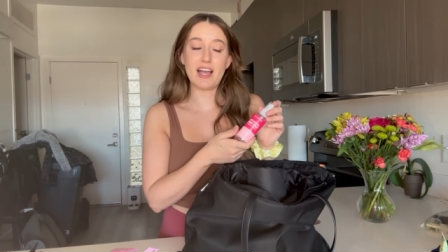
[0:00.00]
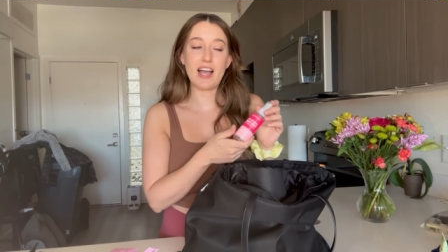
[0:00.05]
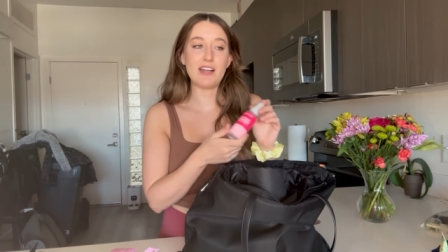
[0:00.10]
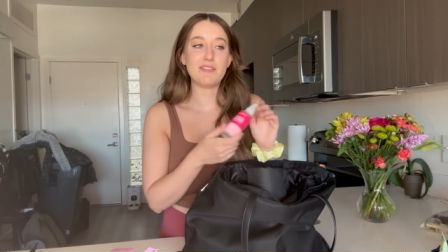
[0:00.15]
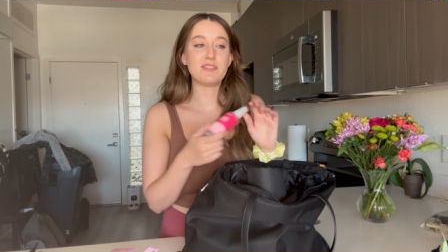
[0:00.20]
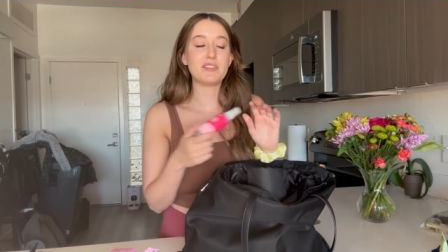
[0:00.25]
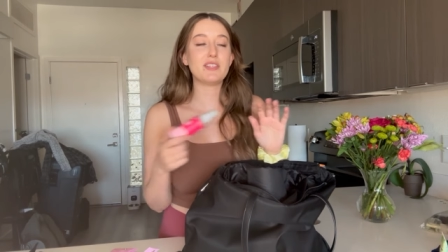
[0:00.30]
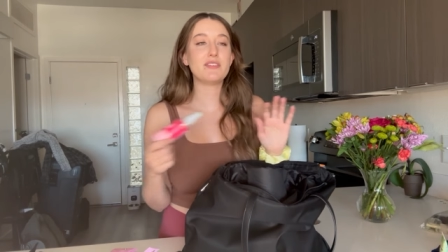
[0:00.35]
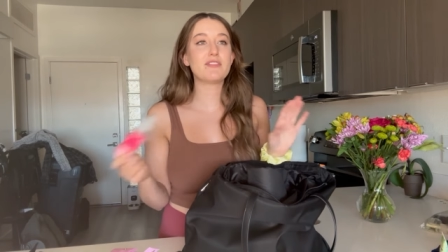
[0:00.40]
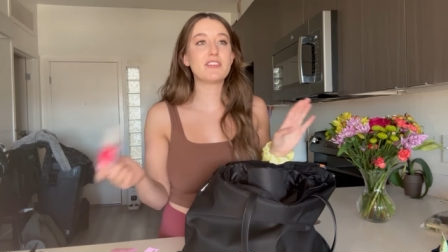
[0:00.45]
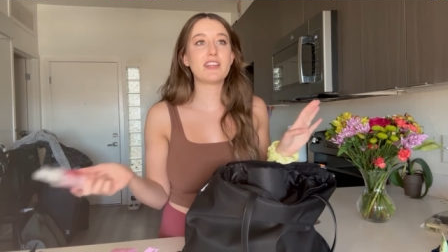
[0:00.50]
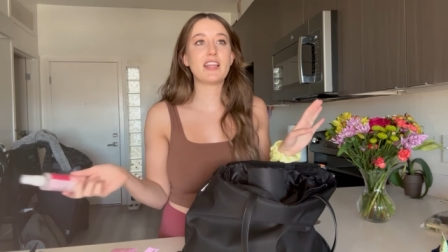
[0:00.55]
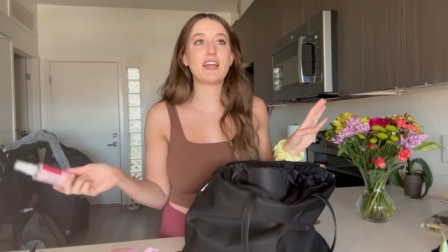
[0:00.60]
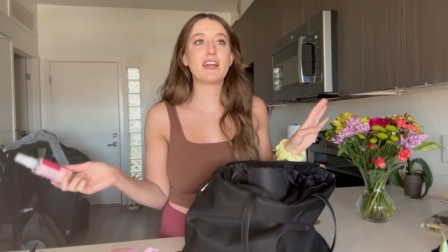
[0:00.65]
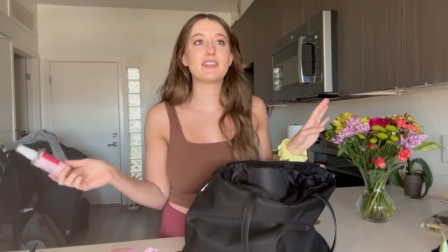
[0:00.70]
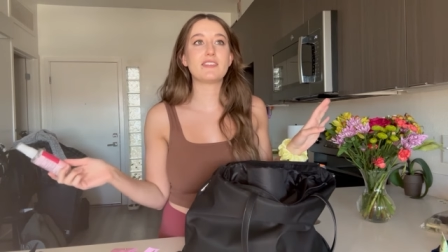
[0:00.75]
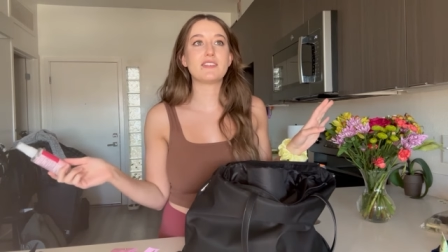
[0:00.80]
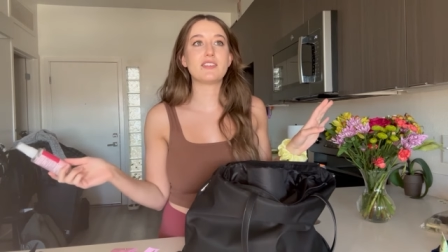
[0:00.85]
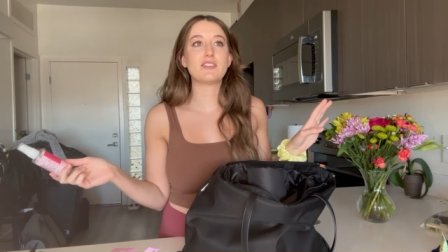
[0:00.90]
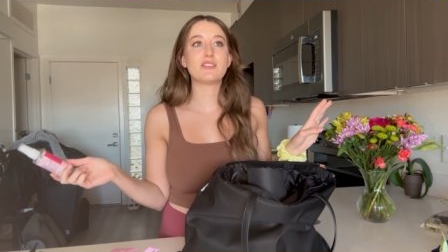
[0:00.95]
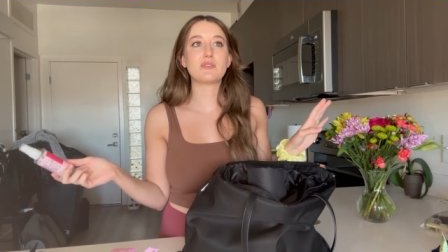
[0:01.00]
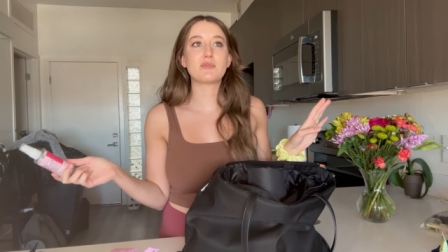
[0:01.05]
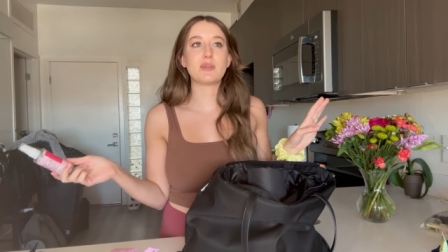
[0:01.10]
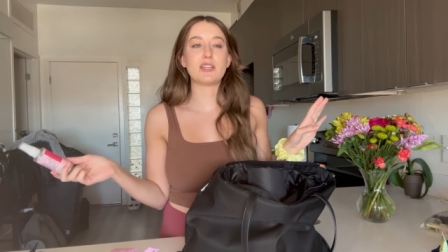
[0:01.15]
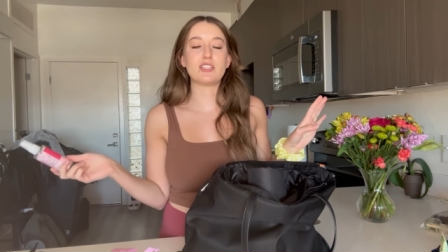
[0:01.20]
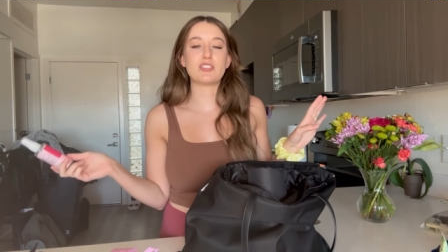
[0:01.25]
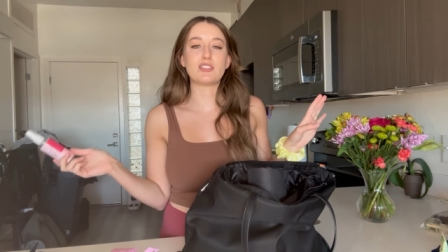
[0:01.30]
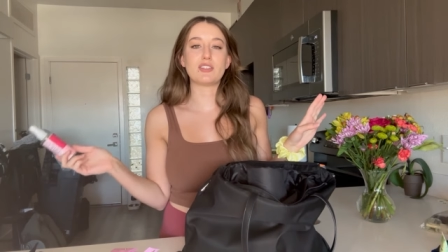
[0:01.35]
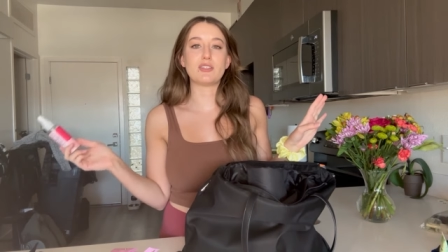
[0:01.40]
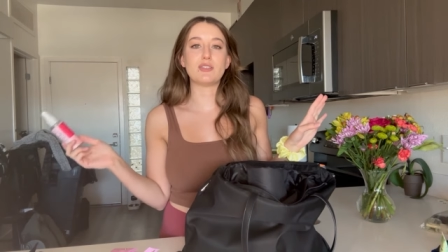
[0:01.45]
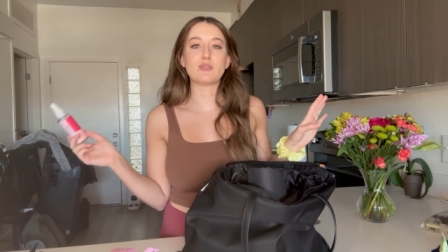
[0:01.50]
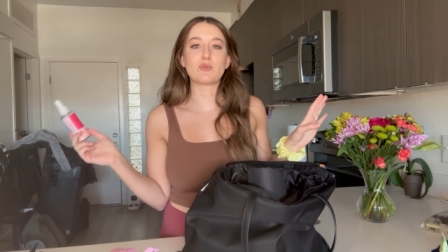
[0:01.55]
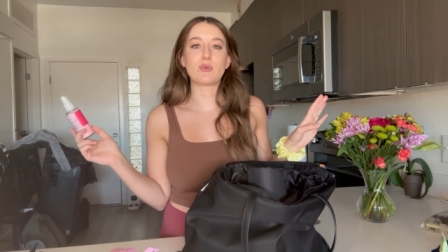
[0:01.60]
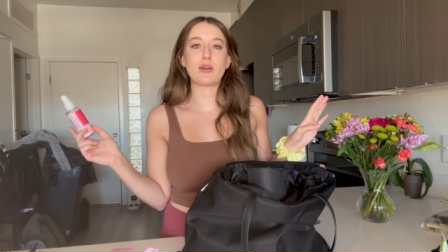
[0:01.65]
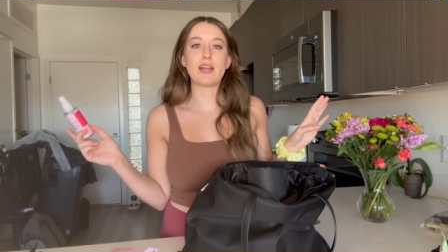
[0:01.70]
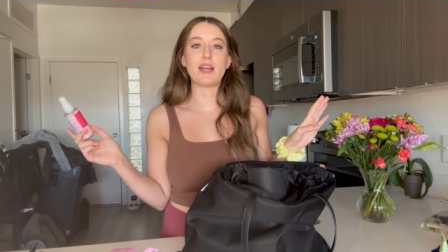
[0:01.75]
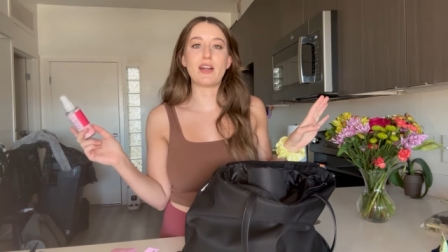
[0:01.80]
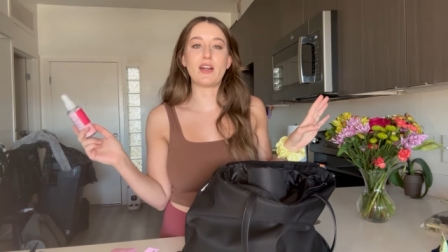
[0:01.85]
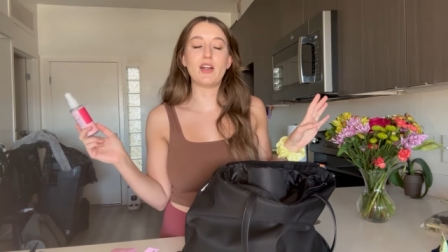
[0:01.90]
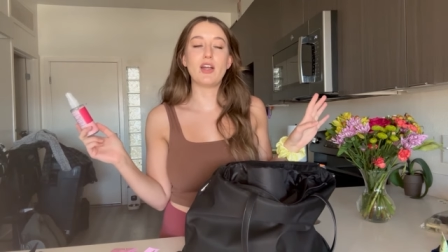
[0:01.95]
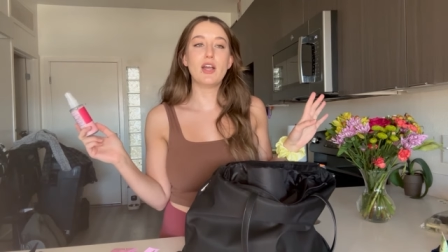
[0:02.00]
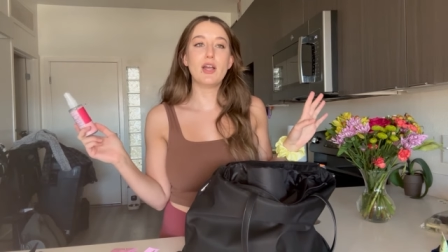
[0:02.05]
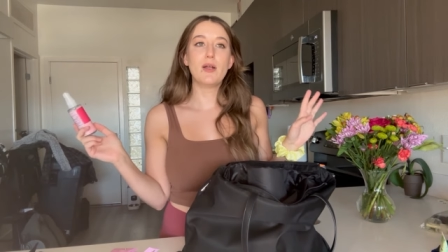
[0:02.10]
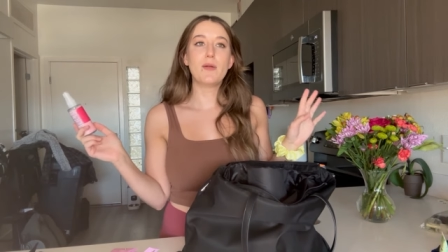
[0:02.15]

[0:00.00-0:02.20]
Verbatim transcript: I've even had situations where